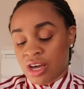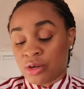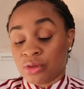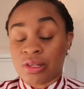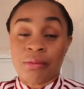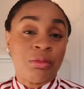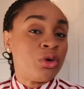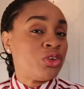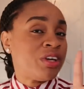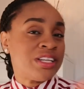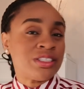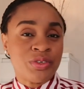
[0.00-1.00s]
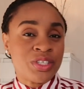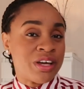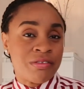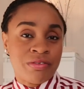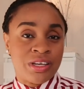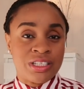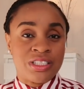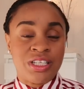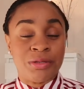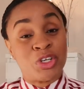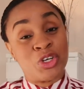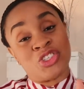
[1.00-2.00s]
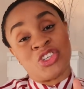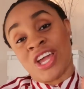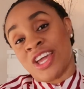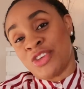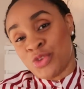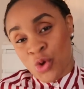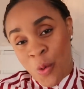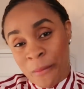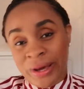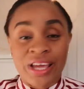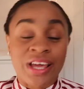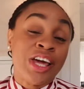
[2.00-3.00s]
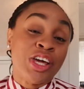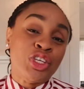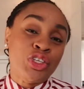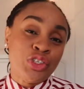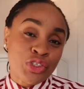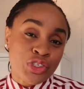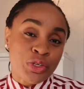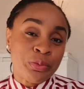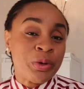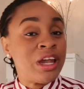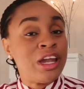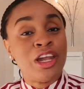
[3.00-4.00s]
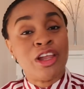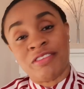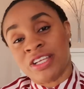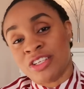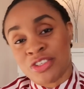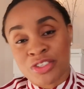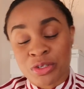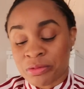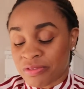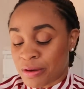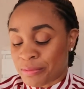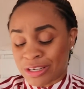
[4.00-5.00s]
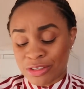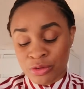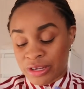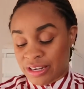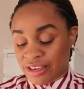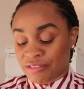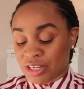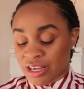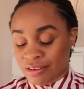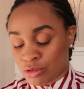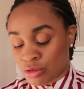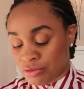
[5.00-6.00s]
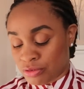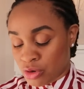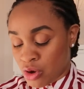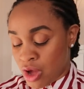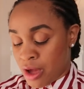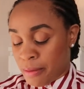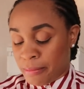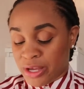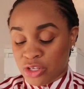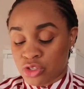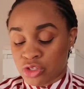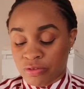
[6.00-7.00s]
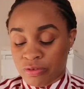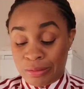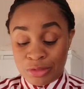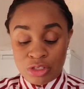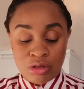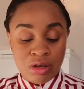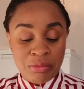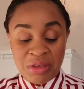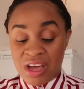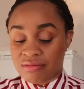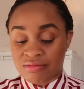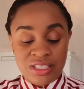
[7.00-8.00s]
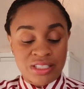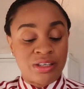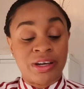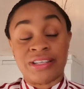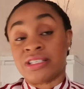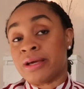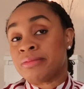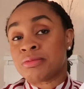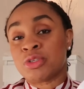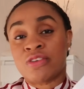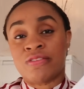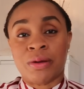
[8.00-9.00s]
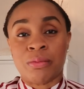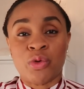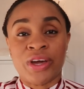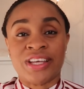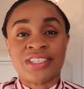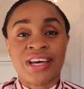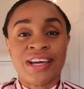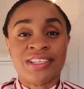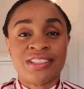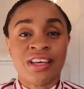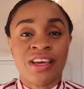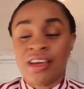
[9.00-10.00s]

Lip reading: and all that, but you guys always have first day because you're my YouTube loving YouTube fam. I don't know, I really have love for my YouTube fam. So yeah, these are the items. Most of them were size